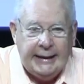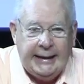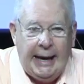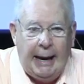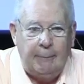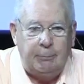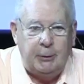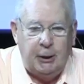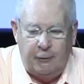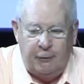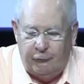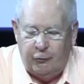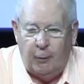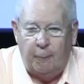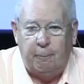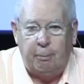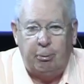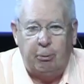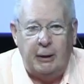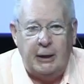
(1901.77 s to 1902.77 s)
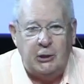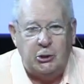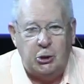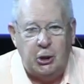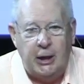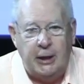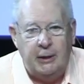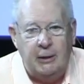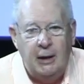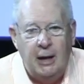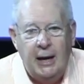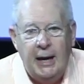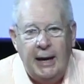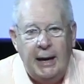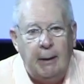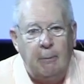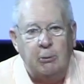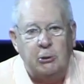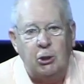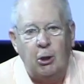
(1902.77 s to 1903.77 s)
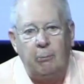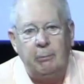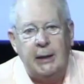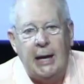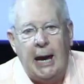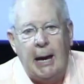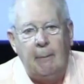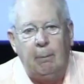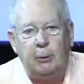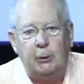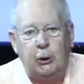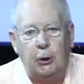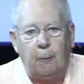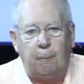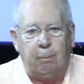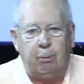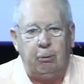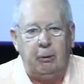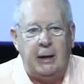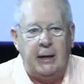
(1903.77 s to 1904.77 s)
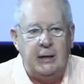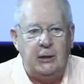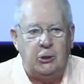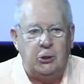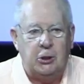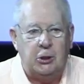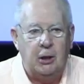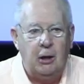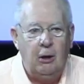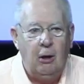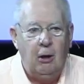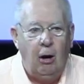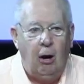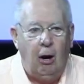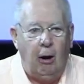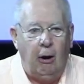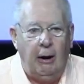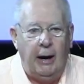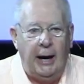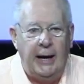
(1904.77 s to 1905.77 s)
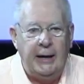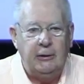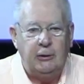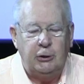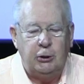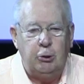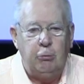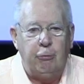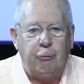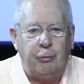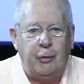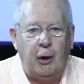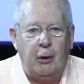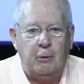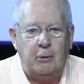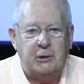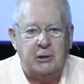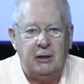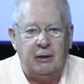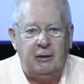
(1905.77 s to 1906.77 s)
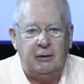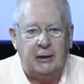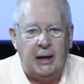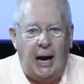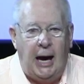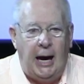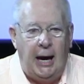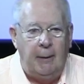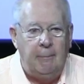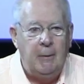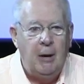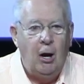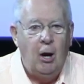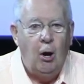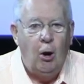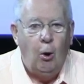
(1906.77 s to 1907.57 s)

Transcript: kept him from preaching. He was only able to preach, all right, two thirds of the time.